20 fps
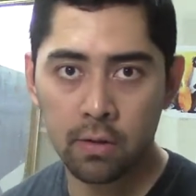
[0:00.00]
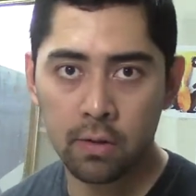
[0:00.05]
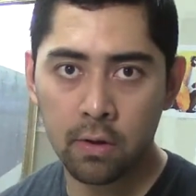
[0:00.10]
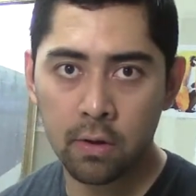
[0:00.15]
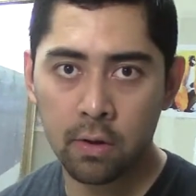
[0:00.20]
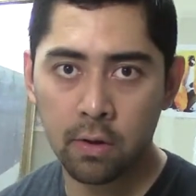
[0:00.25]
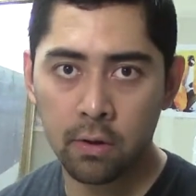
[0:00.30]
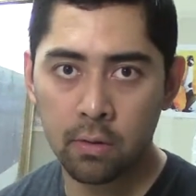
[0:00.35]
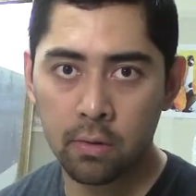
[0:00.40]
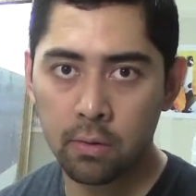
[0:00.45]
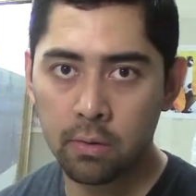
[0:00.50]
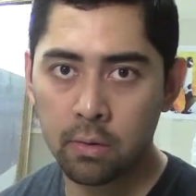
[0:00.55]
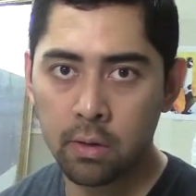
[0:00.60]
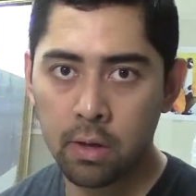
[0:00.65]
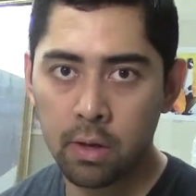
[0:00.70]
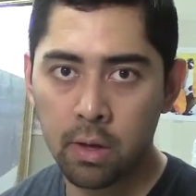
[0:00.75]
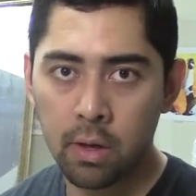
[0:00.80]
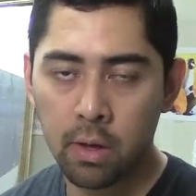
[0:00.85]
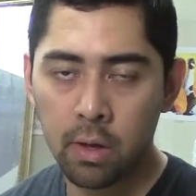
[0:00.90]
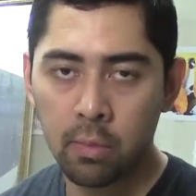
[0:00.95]
So
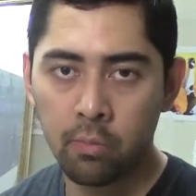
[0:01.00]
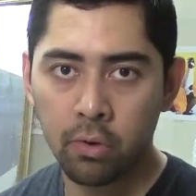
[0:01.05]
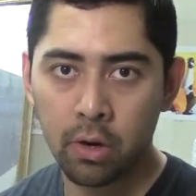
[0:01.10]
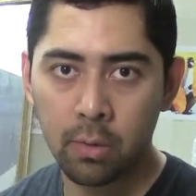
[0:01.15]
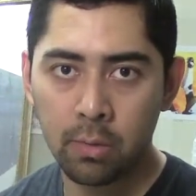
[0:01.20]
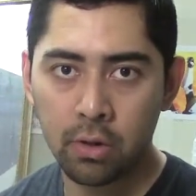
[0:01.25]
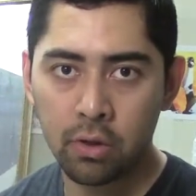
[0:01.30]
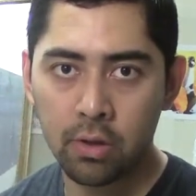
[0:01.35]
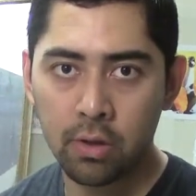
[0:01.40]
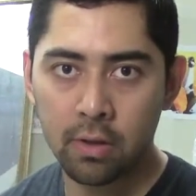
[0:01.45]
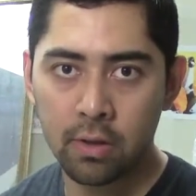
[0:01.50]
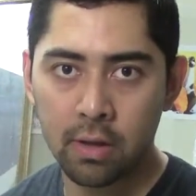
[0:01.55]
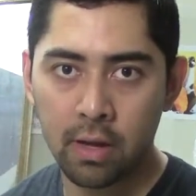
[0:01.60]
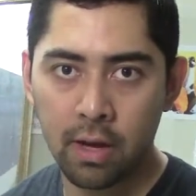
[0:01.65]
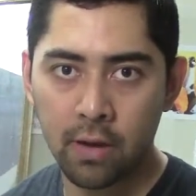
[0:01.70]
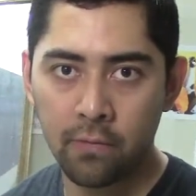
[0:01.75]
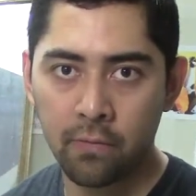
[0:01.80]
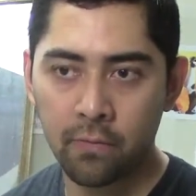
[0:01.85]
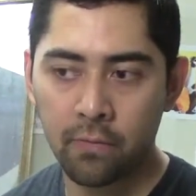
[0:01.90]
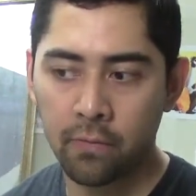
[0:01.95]
pretty much this
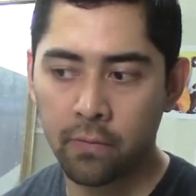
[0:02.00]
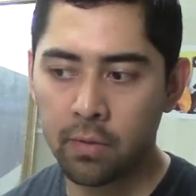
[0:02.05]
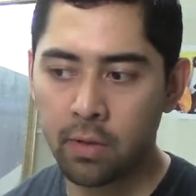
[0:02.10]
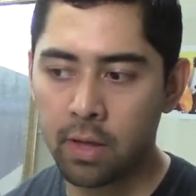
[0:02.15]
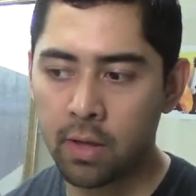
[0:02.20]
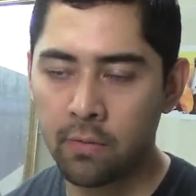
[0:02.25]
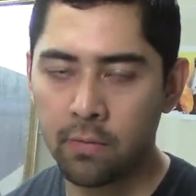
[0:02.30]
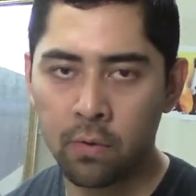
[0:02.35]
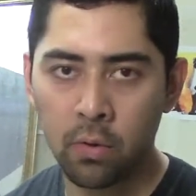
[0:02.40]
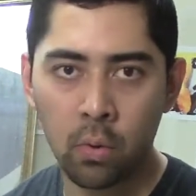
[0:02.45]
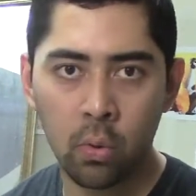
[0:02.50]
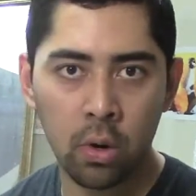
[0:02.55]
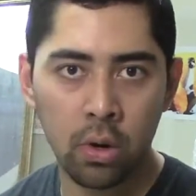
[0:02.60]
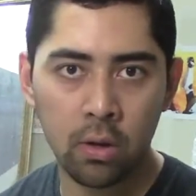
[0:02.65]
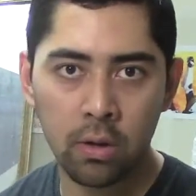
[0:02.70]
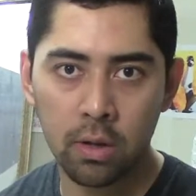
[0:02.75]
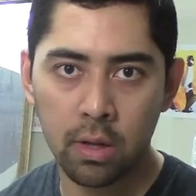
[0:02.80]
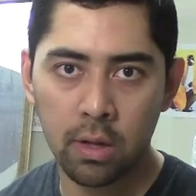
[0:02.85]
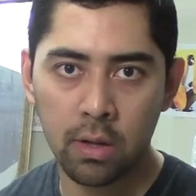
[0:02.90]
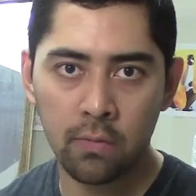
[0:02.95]
stuff, if
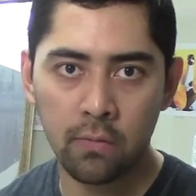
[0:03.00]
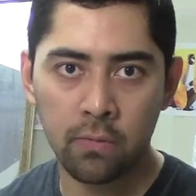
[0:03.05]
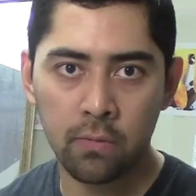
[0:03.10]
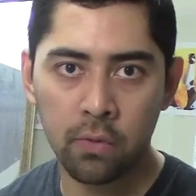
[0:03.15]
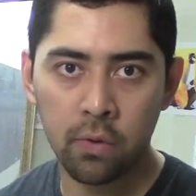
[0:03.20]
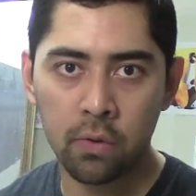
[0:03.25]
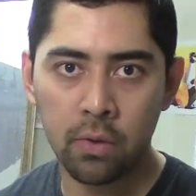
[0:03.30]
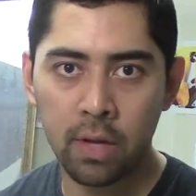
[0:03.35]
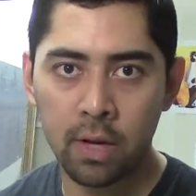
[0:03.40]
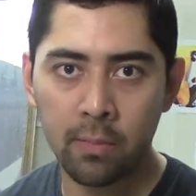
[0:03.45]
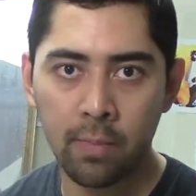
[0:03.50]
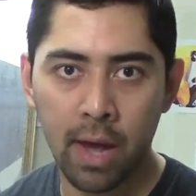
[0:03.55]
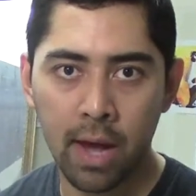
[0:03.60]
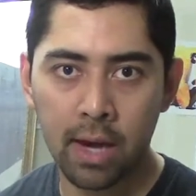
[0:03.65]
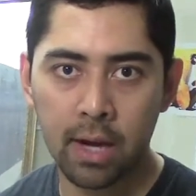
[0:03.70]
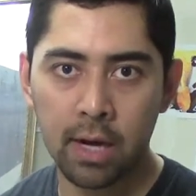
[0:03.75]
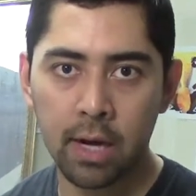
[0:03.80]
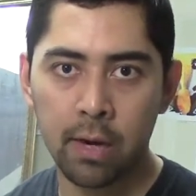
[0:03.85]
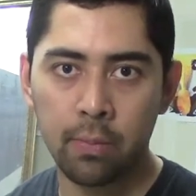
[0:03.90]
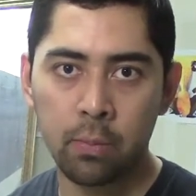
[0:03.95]
you didn't
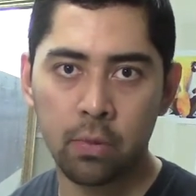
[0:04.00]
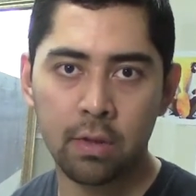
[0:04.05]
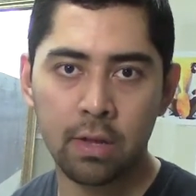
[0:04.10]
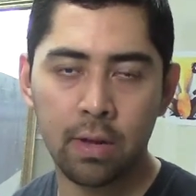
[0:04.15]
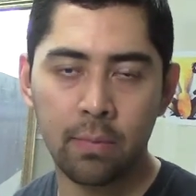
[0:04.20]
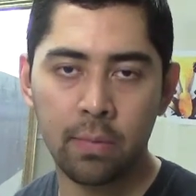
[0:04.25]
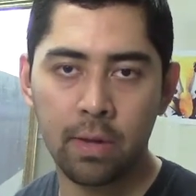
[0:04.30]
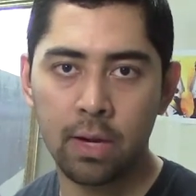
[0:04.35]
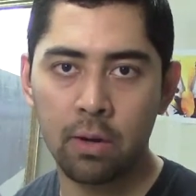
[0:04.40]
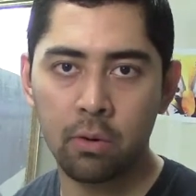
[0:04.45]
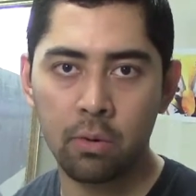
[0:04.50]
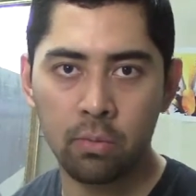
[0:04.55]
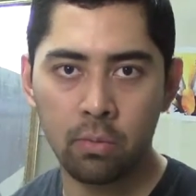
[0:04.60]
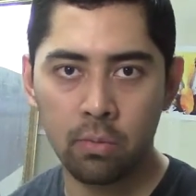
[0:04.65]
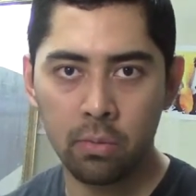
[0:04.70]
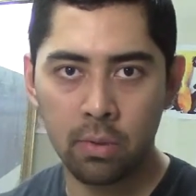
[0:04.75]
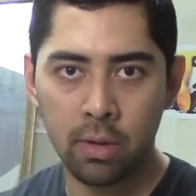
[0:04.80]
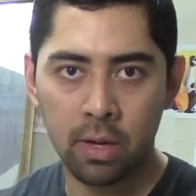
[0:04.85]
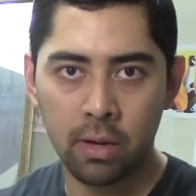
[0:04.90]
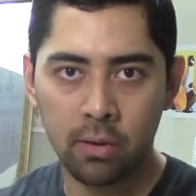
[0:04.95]
back it up with something, it would
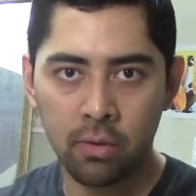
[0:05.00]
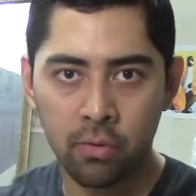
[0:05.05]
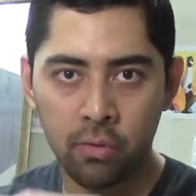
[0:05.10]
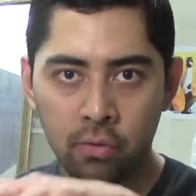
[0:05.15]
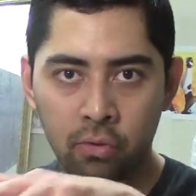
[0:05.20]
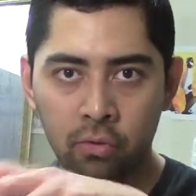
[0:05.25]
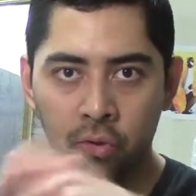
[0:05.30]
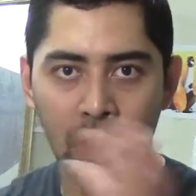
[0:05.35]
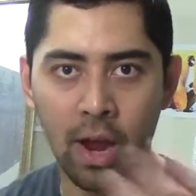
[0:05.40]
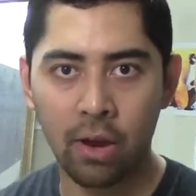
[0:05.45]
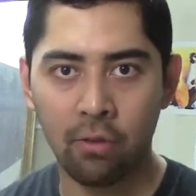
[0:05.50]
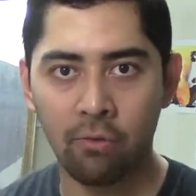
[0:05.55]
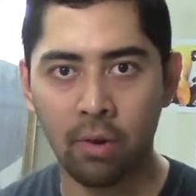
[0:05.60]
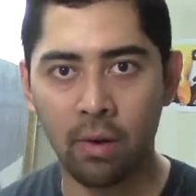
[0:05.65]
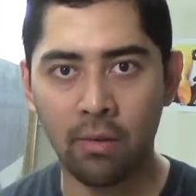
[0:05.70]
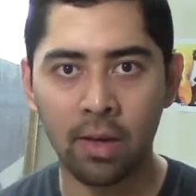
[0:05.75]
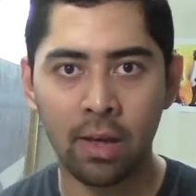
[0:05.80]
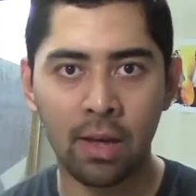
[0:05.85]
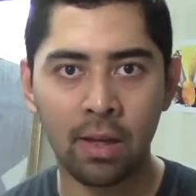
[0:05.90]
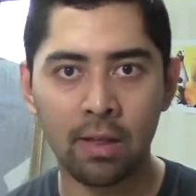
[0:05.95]
like crack
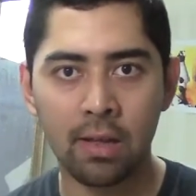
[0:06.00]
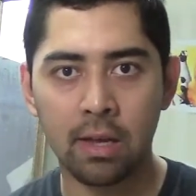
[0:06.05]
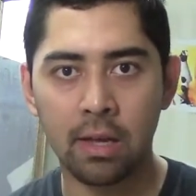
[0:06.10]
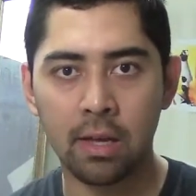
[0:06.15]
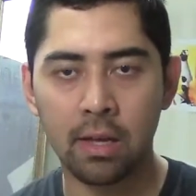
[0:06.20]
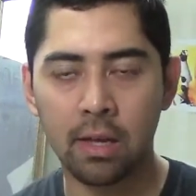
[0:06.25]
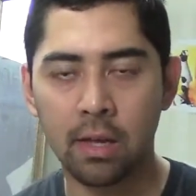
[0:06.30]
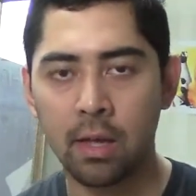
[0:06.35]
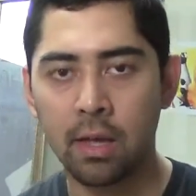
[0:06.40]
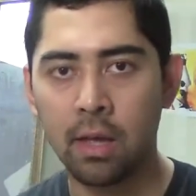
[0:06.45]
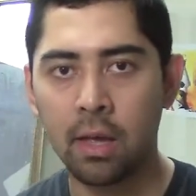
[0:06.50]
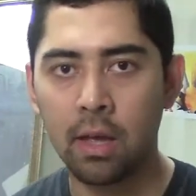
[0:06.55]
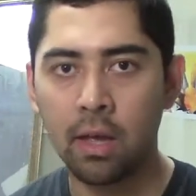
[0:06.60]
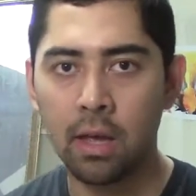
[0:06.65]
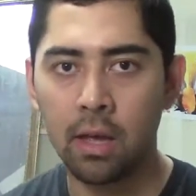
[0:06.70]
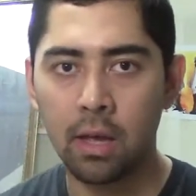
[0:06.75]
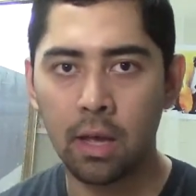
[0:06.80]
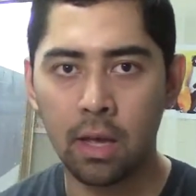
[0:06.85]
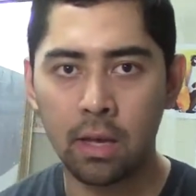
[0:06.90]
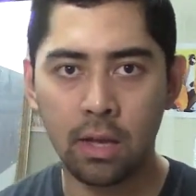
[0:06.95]
very easily,
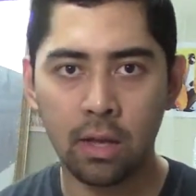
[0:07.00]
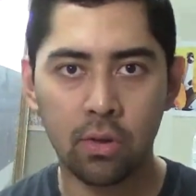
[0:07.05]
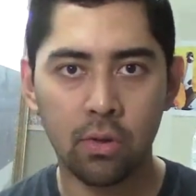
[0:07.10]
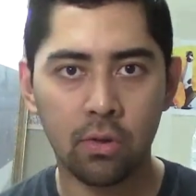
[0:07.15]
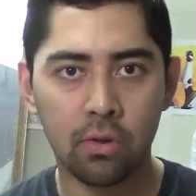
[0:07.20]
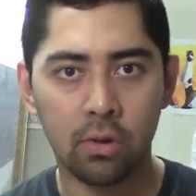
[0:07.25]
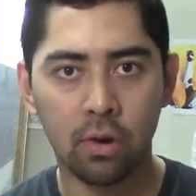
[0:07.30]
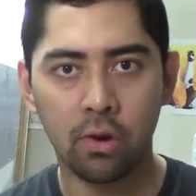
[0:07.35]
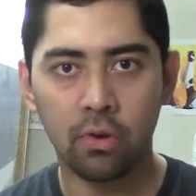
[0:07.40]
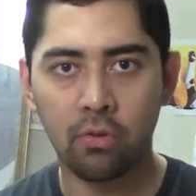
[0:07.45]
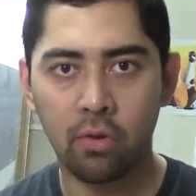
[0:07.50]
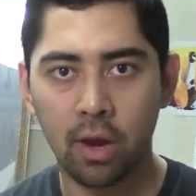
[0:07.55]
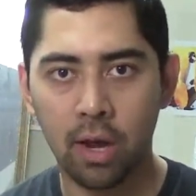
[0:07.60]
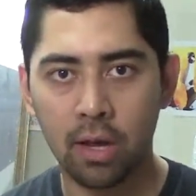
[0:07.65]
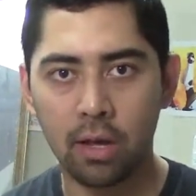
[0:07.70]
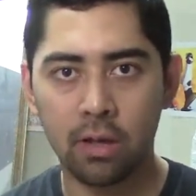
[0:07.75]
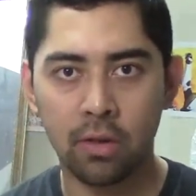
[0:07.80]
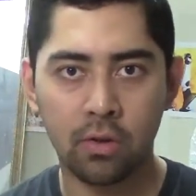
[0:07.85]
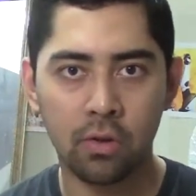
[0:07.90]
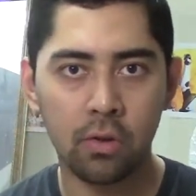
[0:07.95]
and then you start
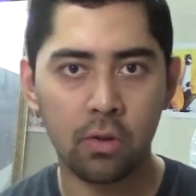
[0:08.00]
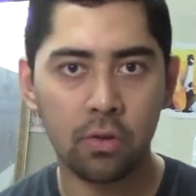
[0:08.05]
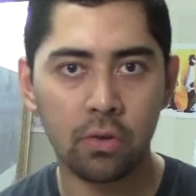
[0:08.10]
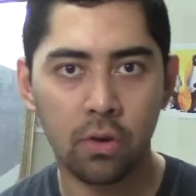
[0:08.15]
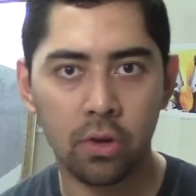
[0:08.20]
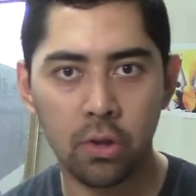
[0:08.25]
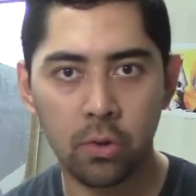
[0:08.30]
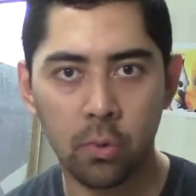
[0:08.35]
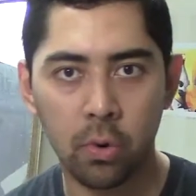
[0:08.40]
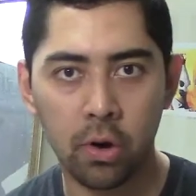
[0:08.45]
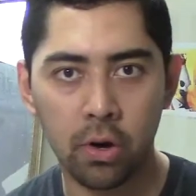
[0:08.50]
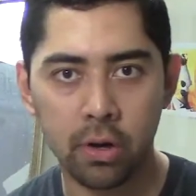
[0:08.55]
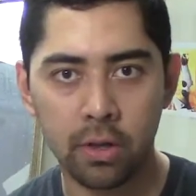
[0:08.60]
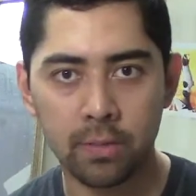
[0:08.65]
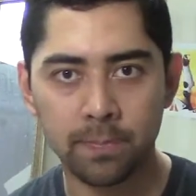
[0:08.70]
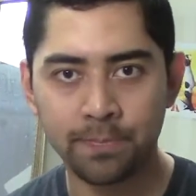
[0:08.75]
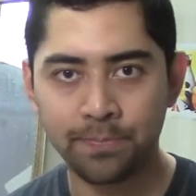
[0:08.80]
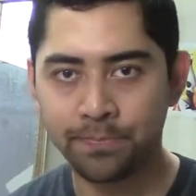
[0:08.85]
crying because you lose all your work.